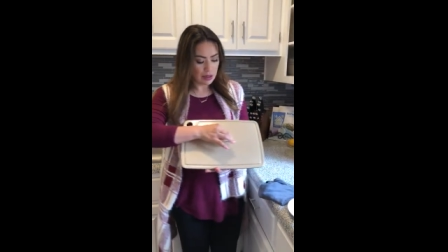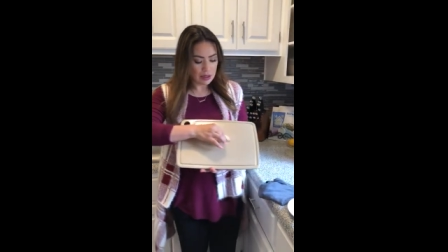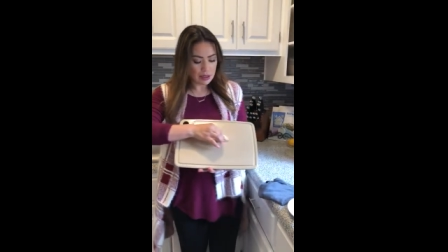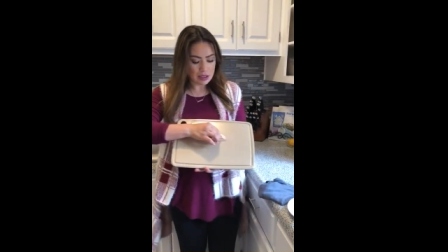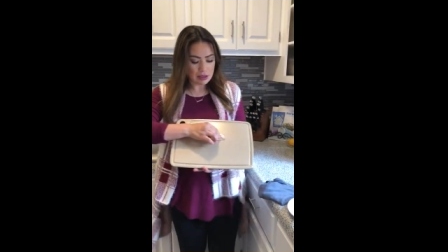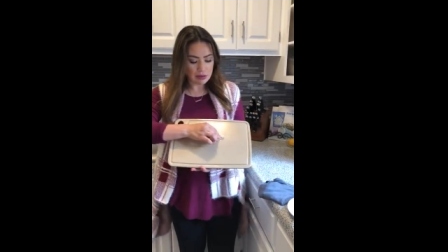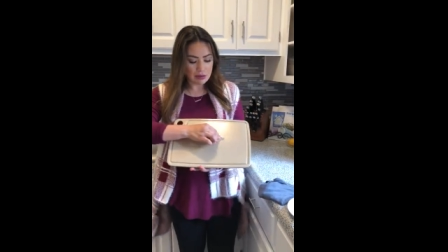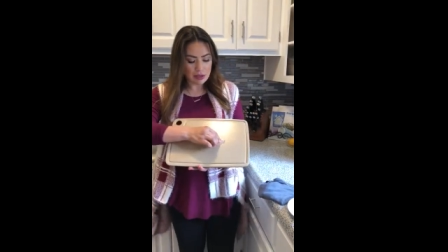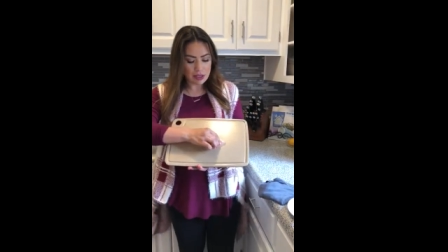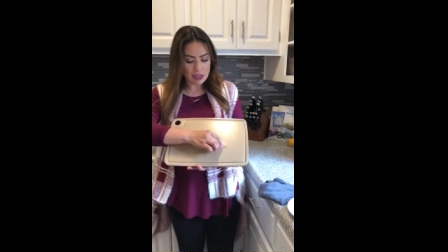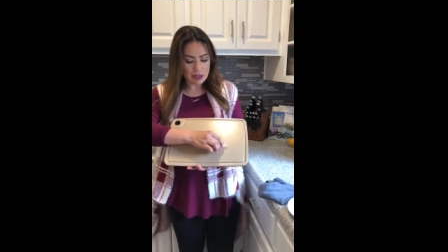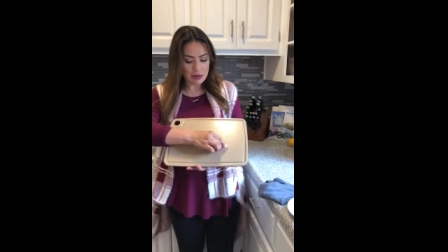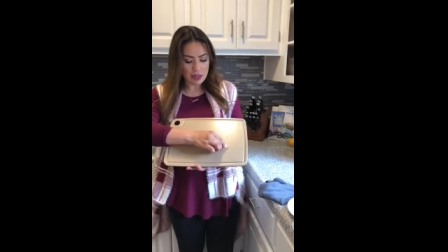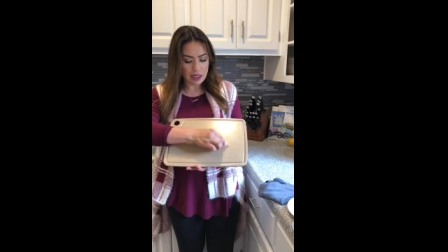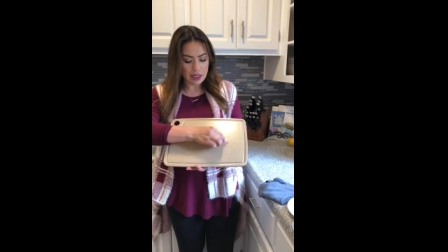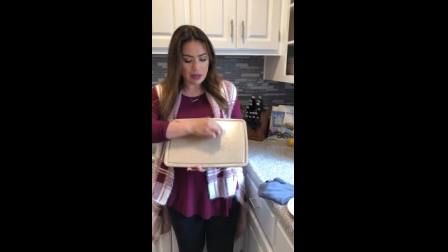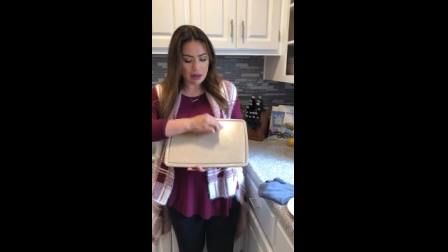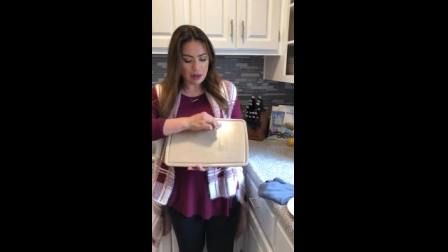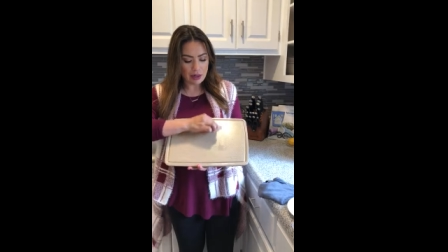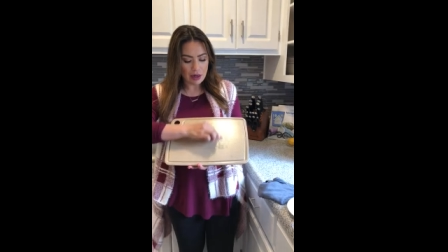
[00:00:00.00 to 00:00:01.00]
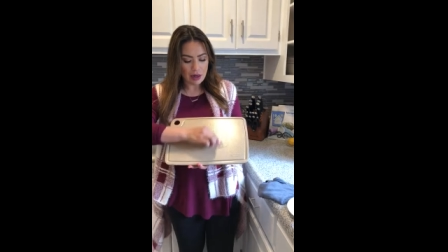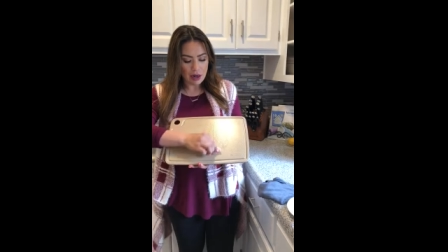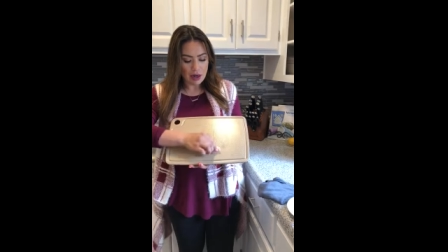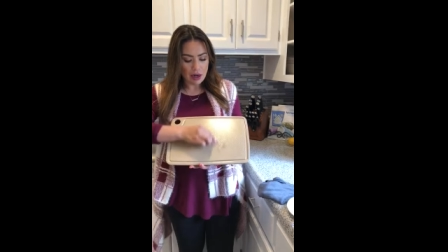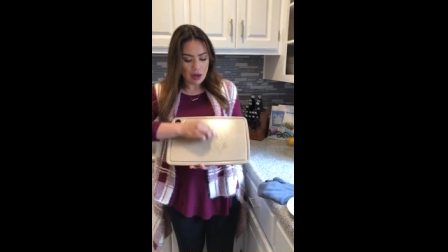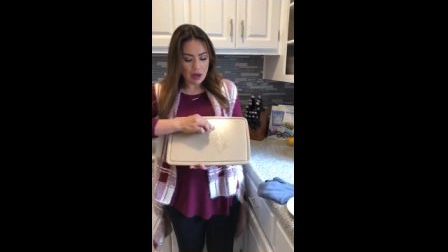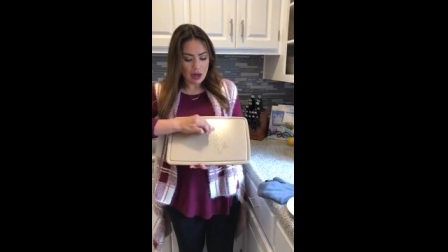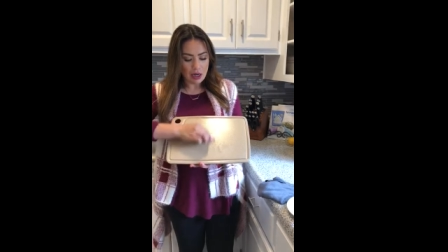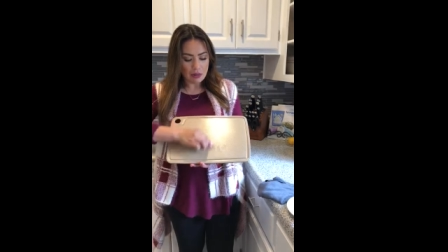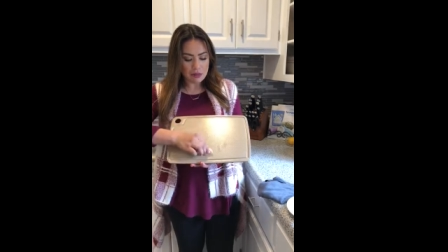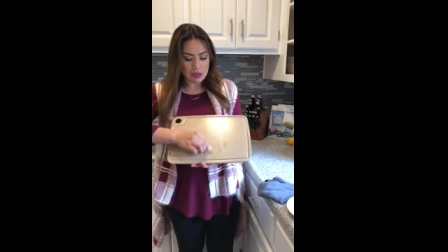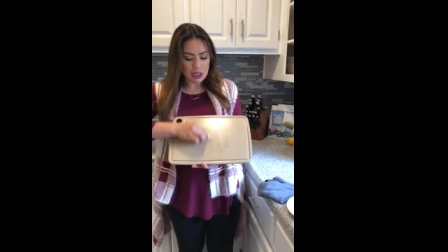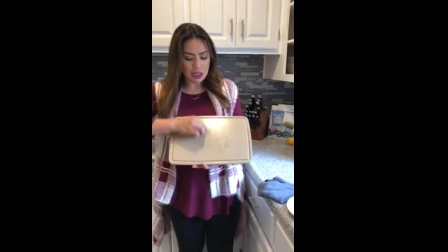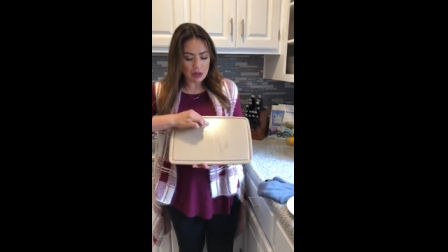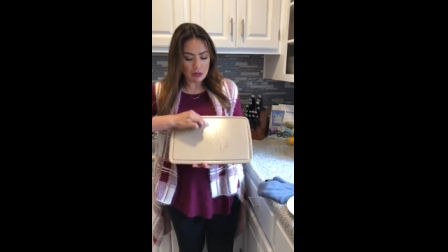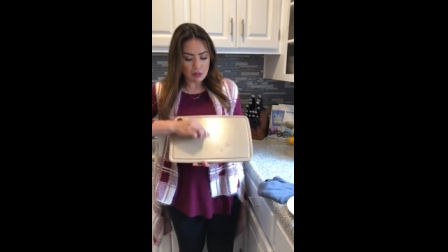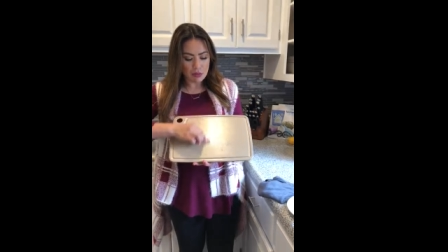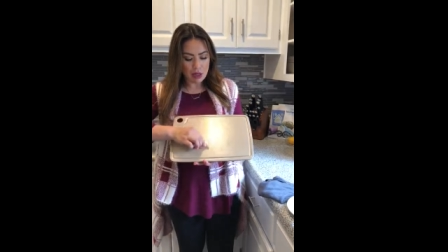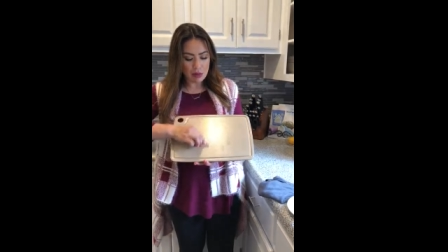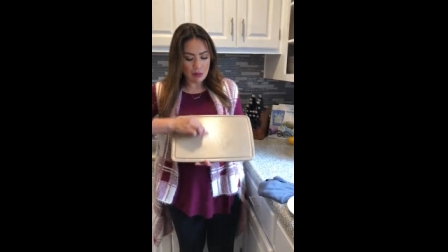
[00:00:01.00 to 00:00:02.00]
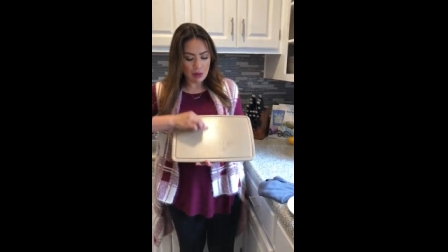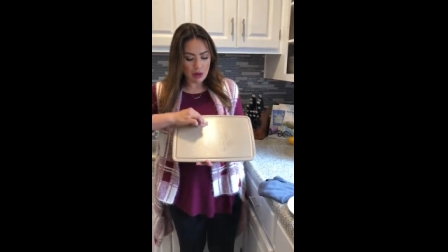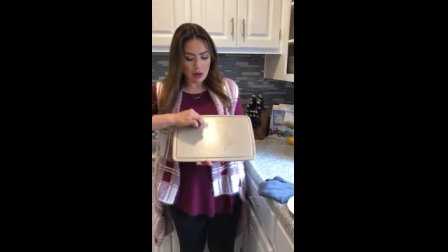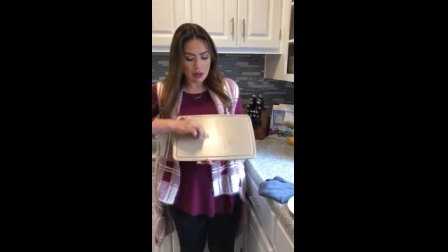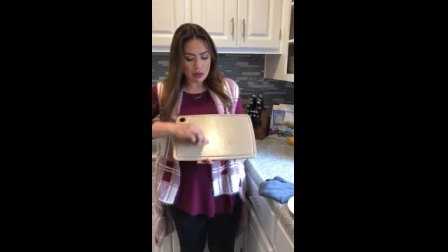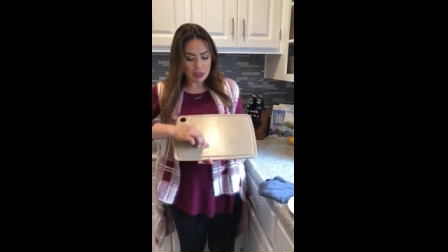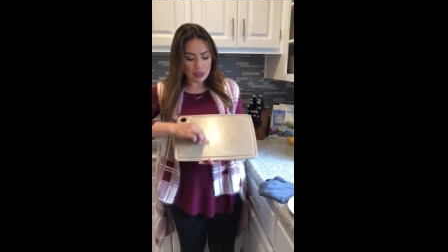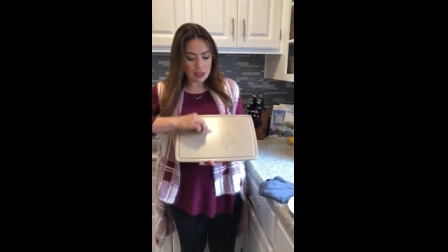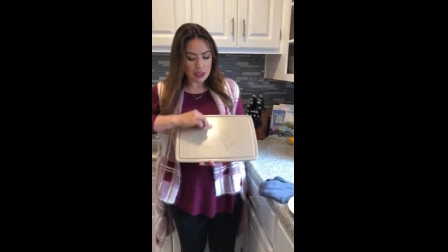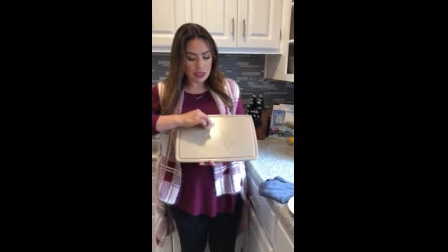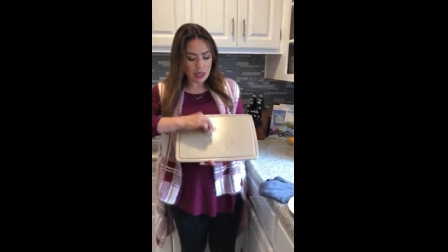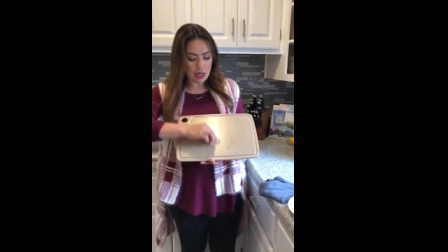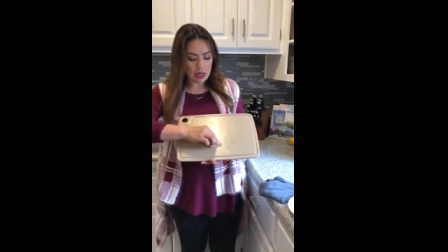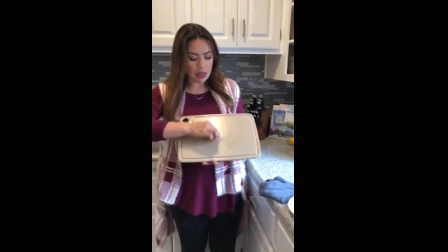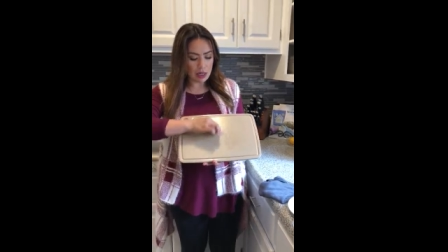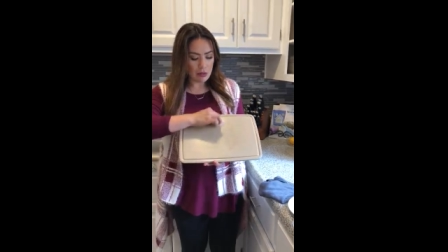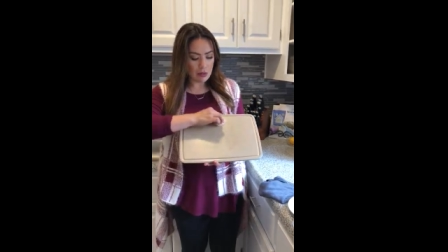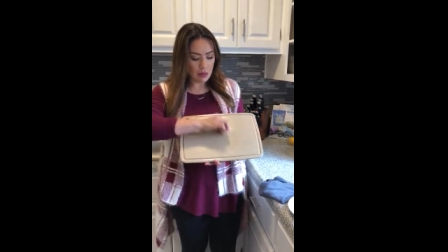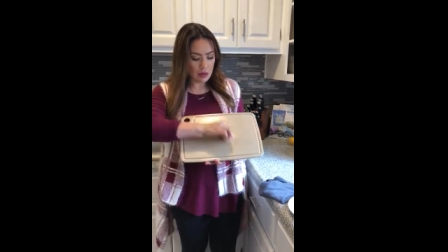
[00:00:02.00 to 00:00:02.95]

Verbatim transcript: So this right here, I'm just gonna rub on this cutting